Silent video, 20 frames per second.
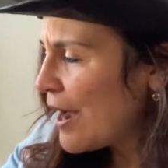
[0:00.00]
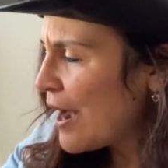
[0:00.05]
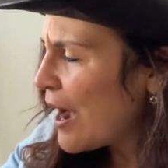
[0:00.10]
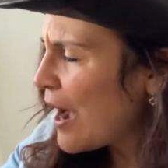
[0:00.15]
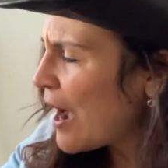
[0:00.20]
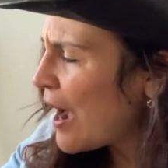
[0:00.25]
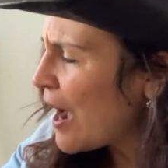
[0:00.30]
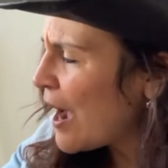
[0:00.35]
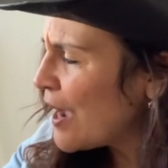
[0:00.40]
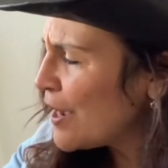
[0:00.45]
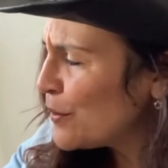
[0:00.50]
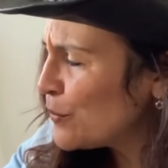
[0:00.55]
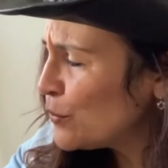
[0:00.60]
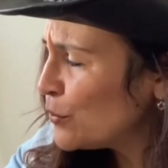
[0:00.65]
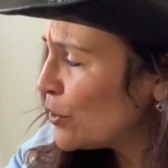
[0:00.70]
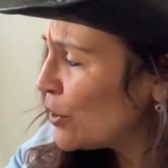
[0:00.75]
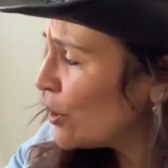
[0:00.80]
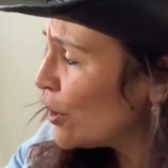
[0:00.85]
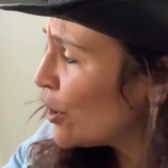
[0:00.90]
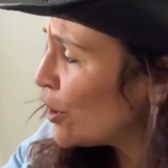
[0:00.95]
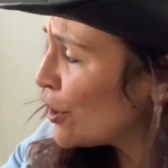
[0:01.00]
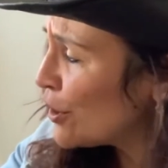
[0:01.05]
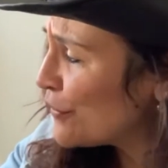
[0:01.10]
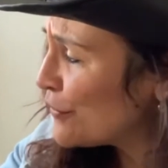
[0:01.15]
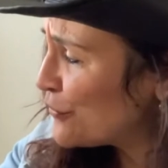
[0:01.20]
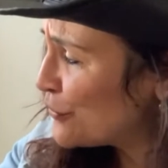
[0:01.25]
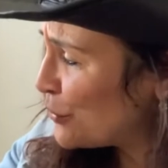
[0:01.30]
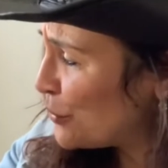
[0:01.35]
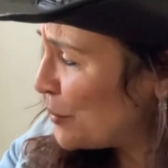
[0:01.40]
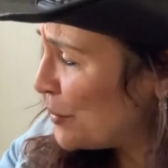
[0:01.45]
I would
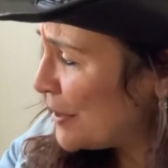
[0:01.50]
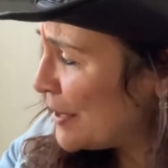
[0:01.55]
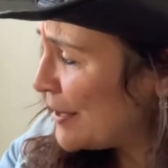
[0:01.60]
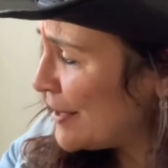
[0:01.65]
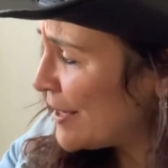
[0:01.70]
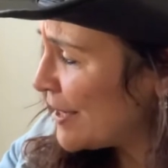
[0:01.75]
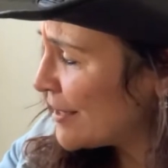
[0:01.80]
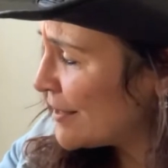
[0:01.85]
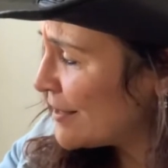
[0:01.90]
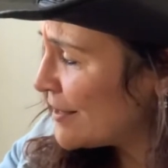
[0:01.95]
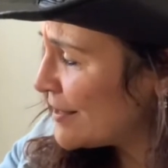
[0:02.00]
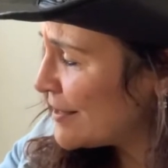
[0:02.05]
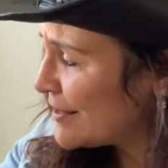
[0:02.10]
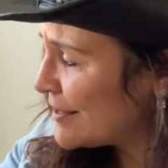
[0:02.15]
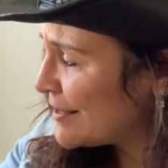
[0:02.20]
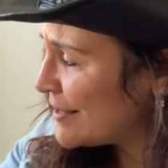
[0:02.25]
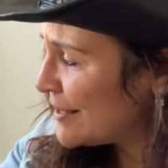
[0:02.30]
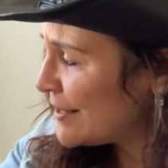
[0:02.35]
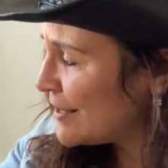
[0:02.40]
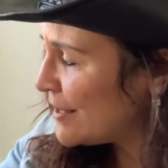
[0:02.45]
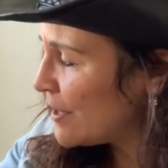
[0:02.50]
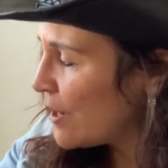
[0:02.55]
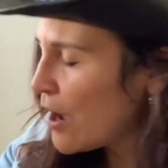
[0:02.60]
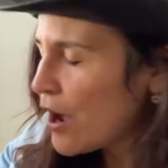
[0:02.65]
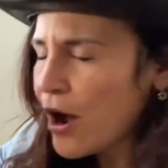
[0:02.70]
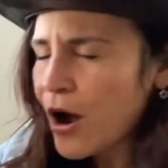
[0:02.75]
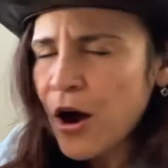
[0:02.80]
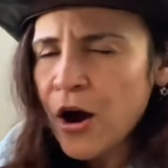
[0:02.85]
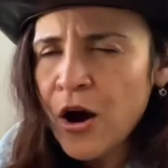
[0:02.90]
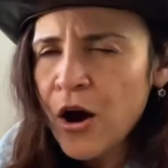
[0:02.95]
love to be like the sea,
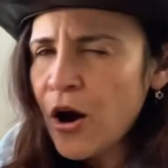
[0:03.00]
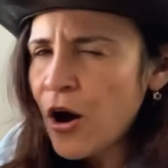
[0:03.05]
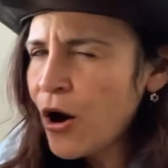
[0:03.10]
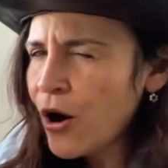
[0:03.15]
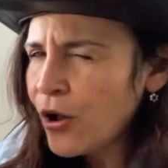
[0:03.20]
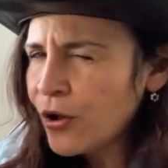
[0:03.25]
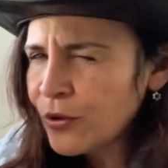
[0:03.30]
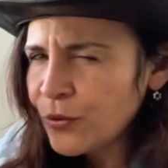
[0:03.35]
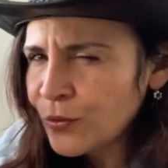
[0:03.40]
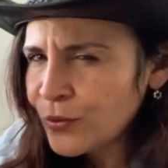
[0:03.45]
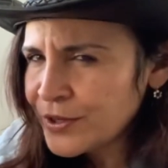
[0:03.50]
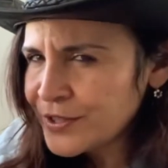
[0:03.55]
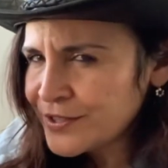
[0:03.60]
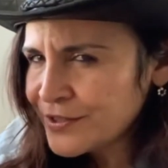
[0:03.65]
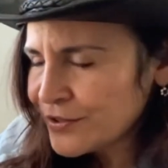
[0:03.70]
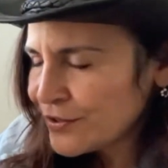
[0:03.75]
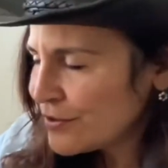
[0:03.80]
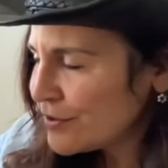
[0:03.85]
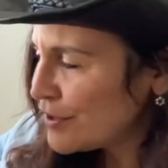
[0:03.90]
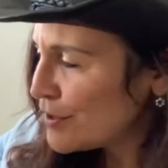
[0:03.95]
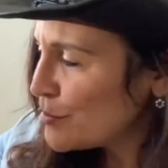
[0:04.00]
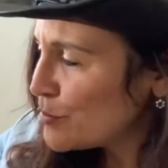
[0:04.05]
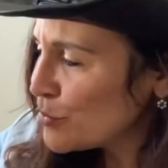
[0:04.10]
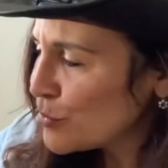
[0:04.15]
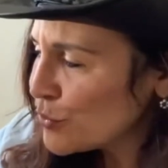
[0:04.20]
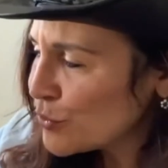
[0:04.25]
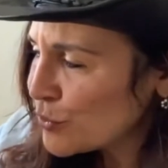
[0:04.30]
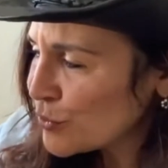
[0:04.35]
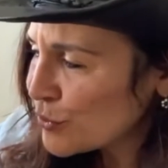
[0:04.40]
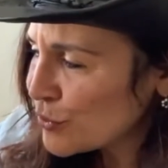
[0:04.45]
always on the
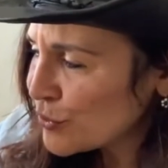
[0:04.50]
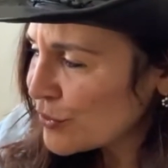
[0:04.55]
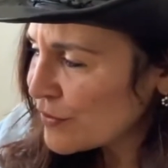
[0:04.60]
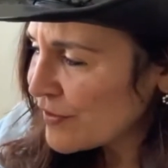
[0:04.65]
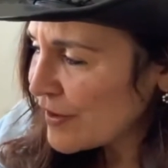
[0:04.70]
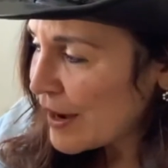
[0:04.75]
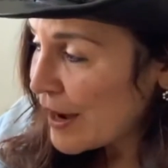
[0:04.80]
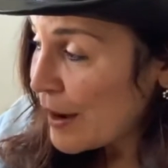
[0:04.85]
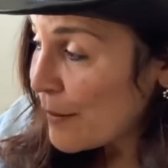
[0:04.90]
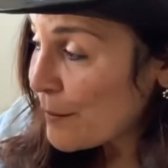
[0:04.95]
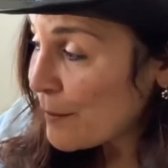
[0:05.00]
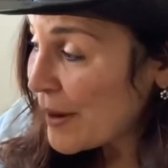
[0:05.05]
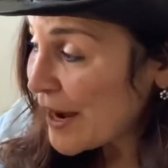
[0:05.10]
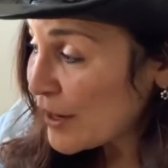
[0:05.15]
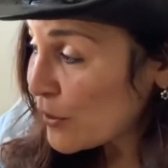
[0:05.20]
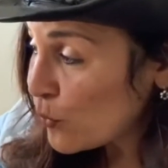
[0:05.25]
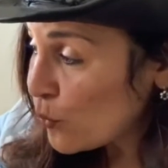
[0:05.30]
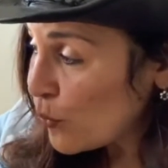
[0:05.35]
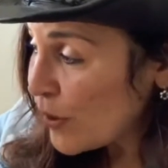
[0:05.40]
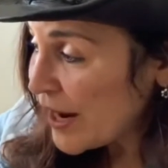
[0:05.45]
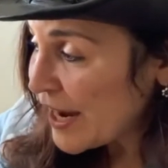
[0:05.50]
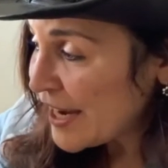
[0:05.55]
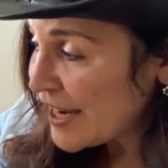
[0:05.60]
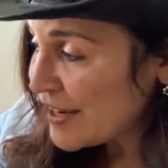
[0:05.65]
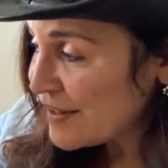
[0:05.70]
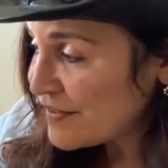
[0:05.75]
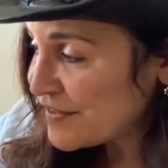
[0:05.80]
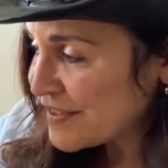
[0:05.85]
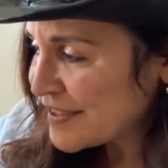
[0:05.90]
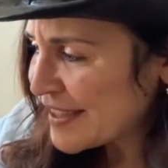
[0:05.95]
move, my
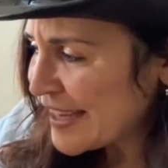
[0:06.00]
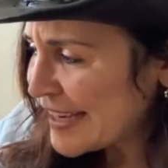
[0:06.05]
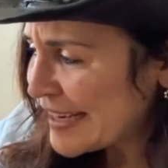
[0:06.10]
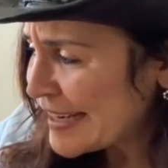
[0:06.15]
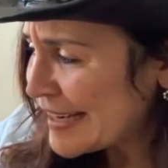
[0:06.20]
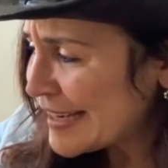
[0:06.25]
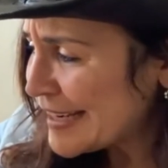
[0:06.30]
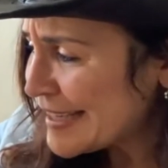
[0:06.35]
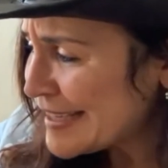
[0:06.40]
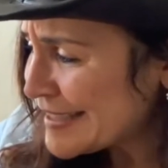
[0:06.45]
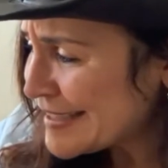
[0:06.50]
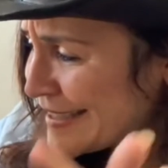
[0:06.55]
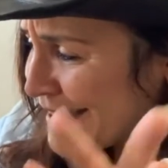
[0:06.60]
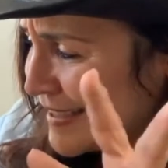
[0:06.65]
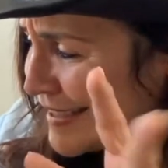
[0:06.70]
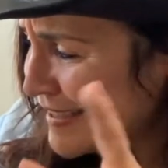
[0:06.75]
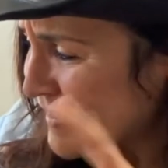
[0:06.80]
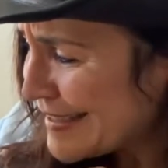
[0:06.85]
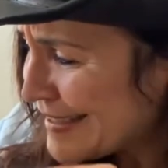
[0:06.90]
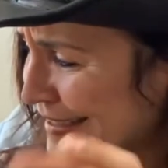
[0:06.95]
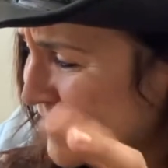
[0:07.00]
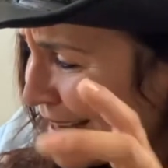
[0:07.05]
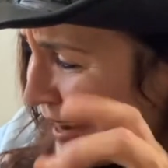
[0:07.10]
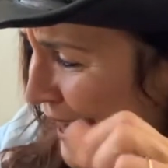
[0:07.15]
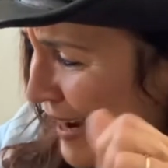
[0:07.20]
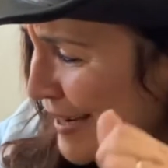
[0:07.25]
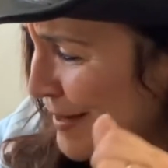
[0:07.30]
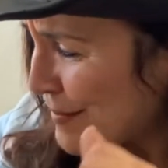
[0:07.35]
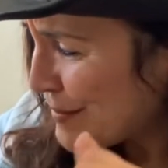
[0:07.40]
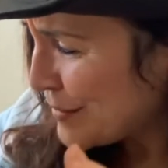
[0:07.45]
waves like glistening
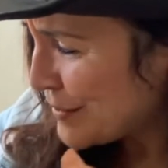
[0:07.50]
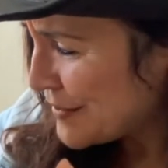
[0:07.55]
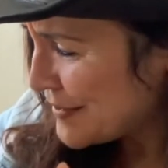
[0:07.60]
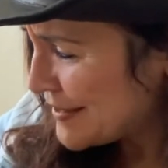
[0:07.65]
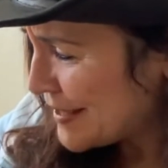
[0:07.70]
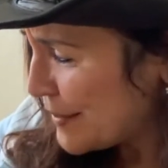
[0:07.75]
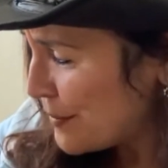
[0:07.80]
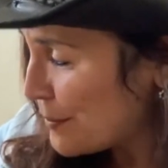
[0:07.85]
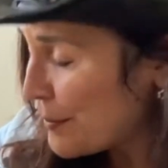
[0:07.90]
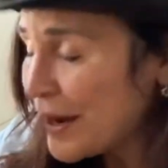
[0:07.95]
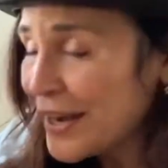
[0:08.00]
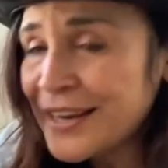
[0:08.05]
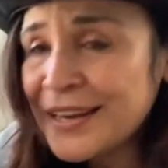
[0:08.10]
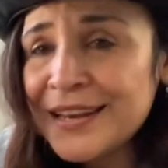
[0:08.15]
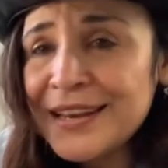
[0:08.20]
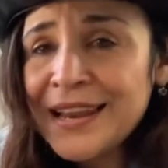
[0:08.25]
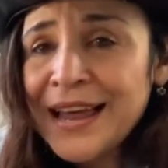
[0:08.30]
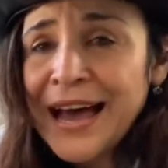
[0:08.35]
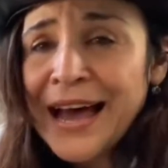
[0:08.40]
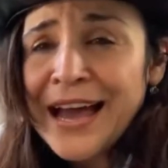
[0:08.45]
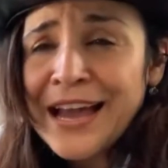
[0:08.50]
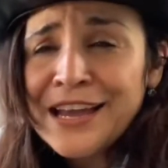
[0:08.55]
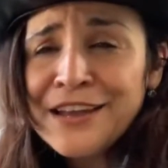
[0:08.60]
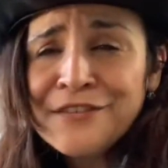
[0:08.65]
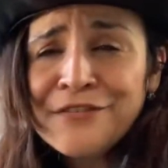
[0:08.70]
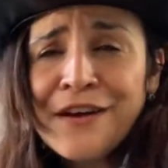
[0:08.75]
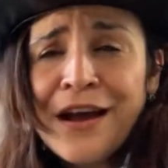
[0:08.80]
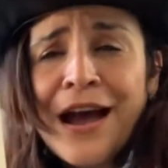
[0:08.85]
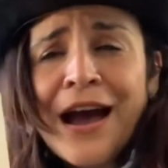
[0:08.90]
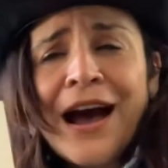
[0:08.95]
diamonds, and my life
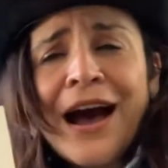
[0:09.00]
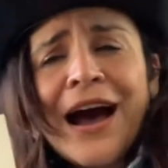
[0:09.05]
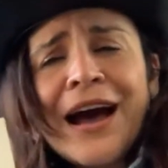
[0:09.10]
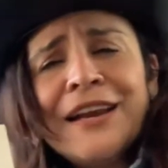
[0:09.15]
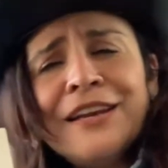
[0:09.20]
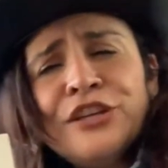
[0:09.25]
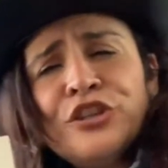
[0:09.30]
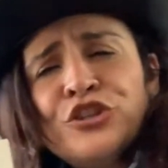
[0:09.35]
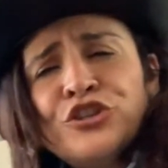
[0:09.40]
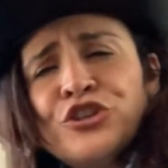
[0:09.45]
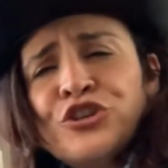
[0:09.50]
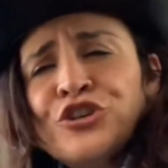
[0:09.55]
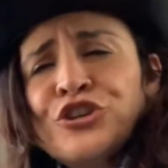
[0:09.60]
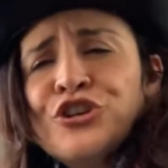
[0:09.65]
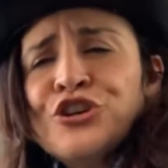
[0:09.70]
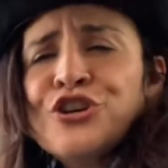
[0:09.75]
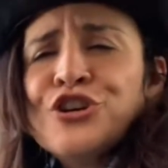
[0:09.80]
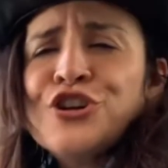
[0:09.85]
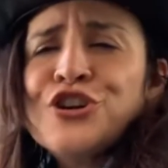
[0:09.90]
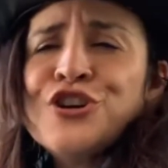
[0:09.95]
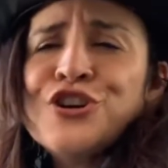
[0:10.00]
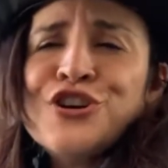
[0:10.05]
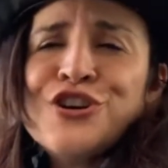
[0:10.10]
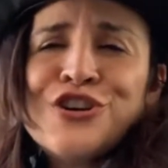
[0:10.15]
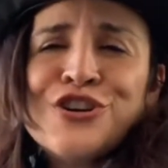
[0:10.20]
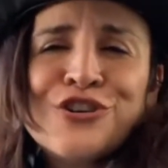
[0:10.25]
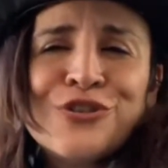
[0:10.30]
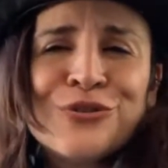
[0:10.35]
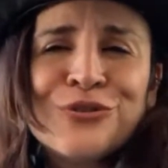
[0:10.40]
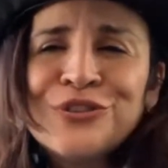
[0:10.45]
an
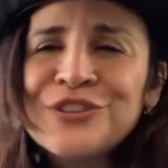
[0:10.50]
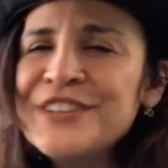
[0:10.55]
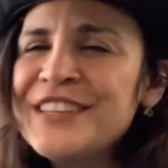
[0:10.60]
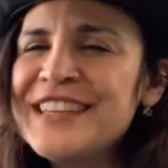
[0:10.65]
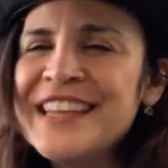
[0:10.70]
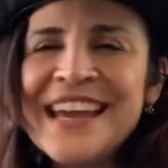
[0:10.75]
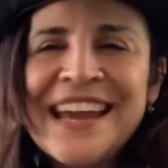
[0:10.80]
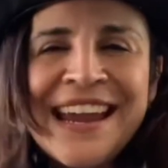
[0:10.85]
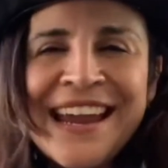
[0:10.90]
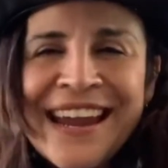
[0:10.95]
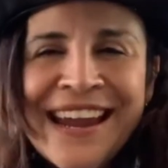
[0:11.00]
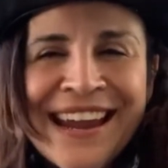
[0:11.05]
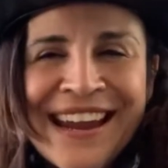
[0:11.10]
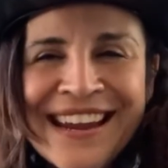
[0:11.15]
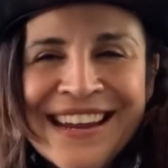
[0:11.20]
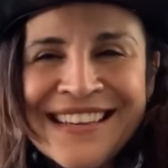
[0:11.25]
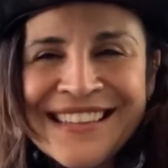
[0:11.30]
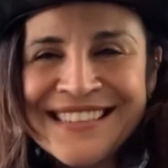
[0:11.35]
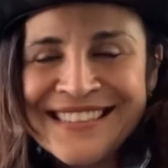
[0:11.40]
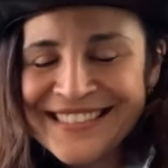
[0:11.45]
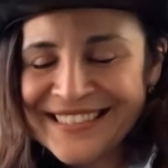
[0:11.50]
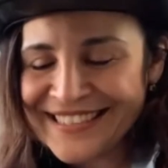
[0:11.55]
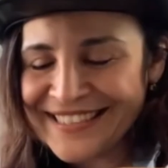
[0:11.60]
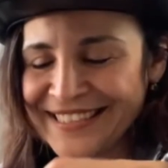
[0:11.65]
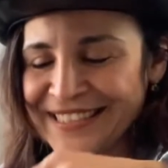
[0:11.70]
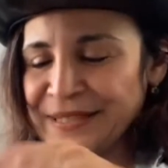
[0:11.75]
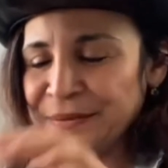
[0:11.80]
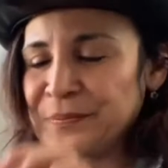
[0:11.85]
eternal dance.